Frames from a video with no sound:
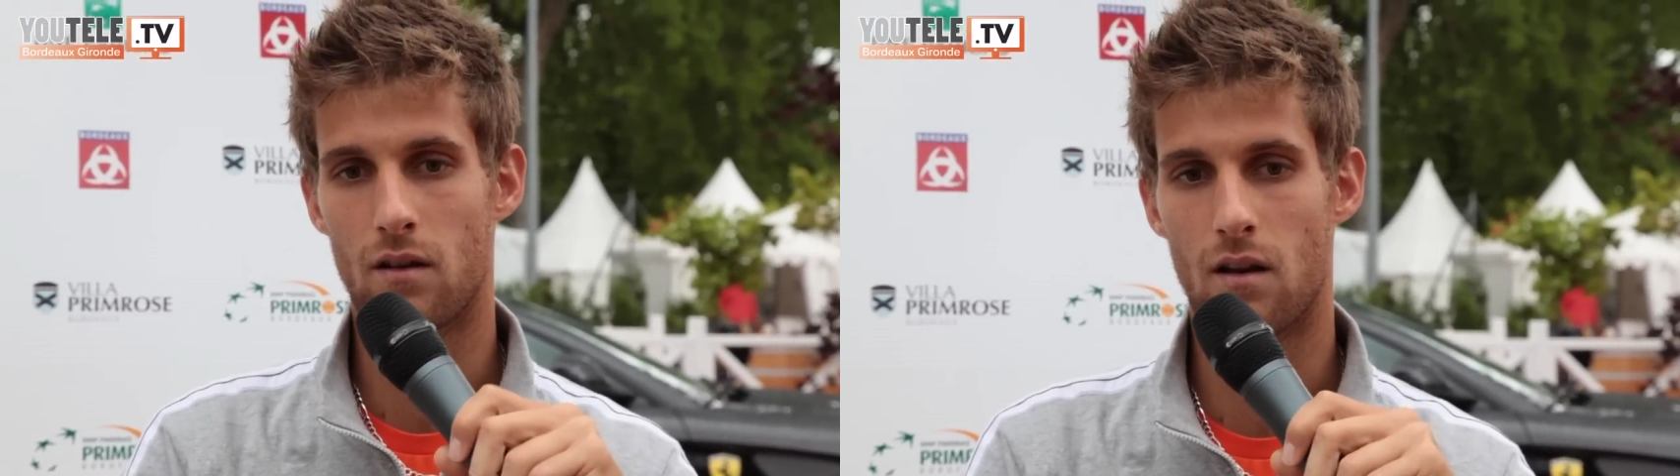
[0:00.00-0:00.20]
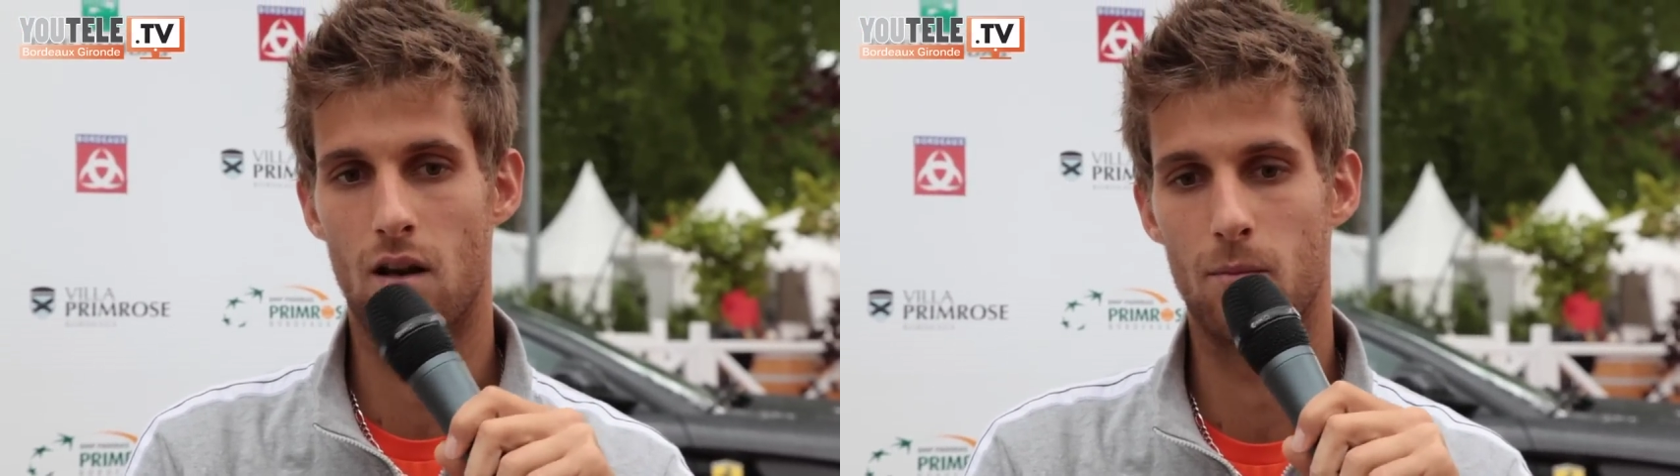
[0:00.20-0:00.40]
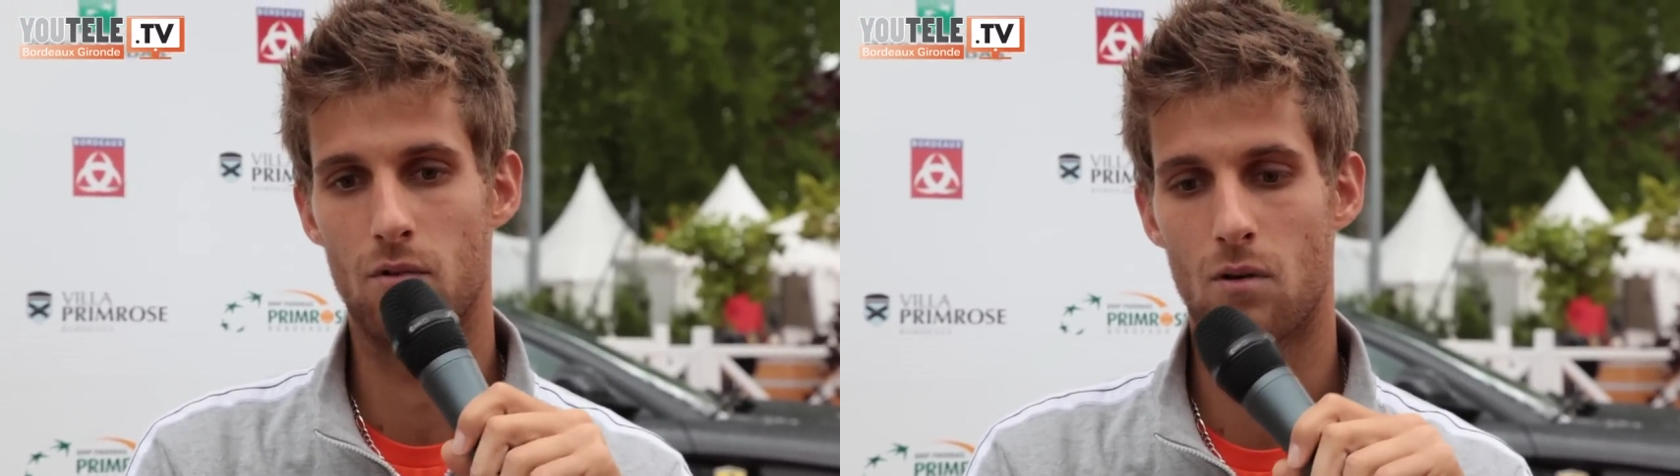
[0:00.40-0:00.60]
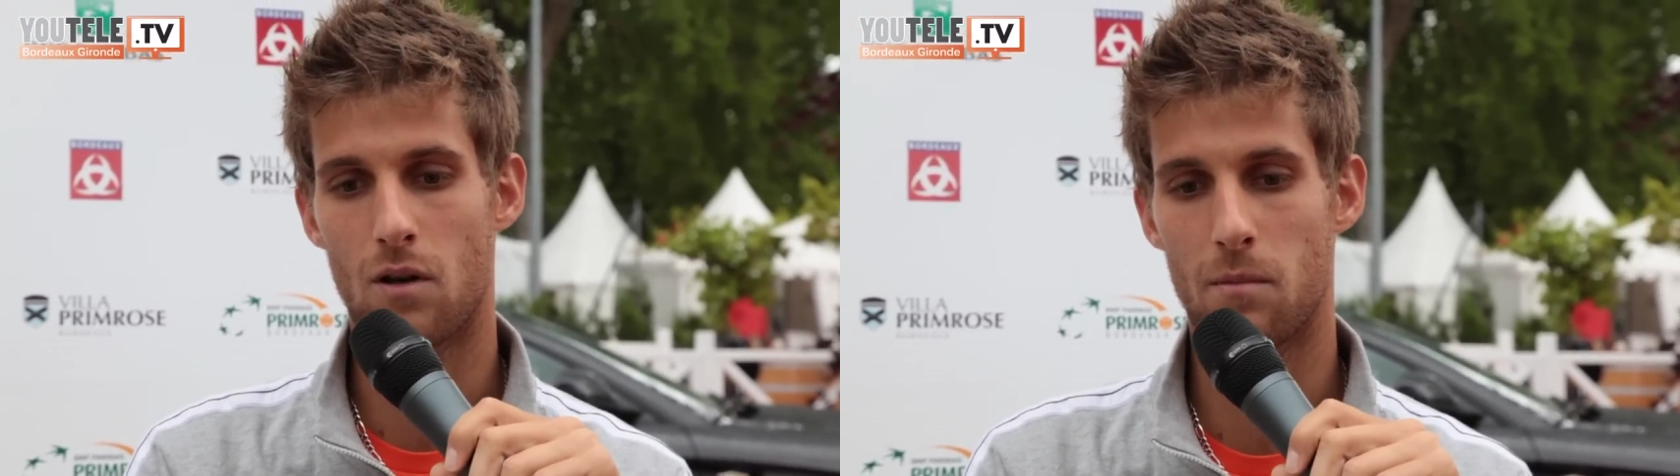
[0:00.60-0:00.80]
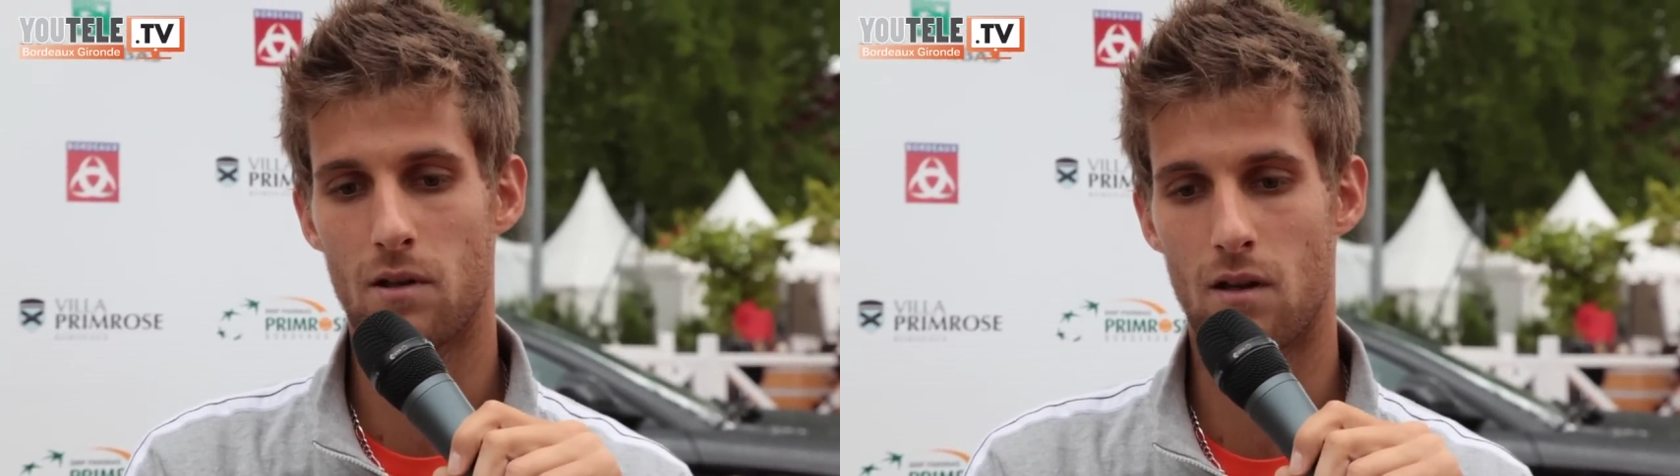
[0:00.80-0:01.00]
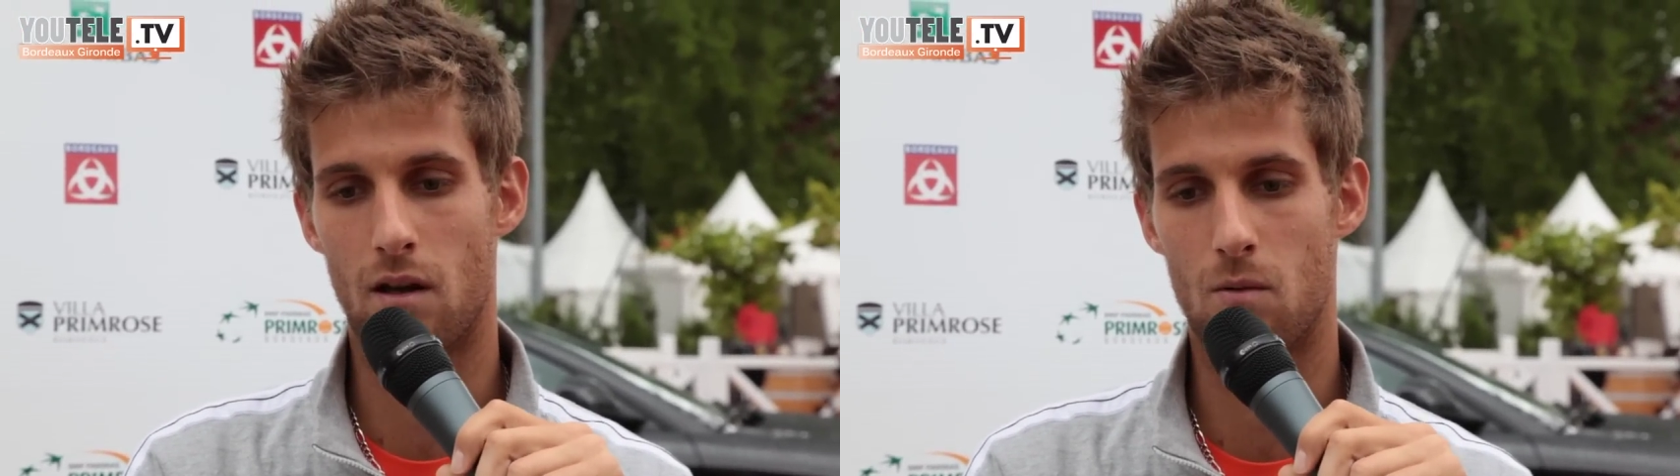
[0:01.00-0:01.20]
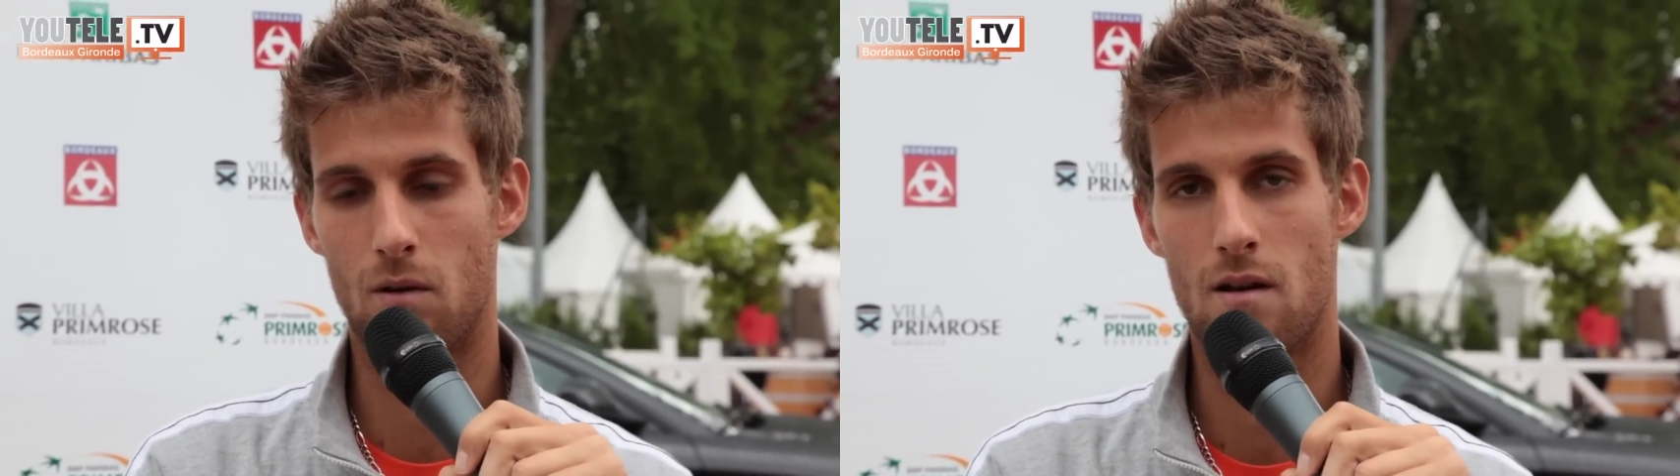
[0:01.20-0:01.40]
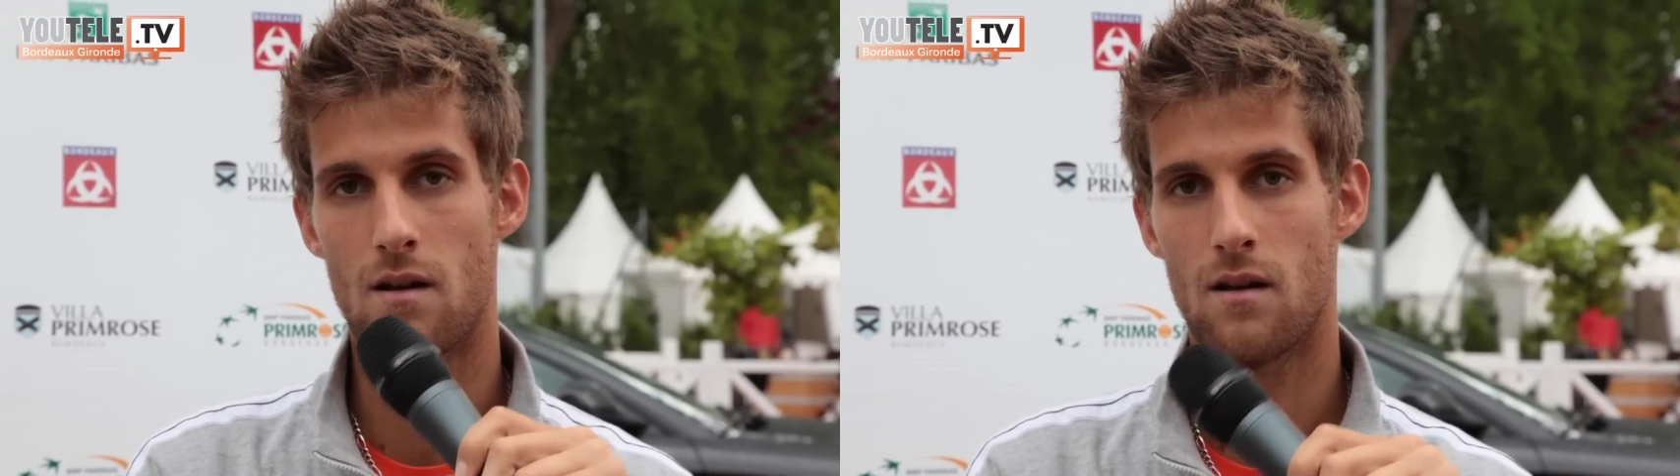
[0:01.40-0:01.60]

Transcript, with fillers: and I'm so happy that I won.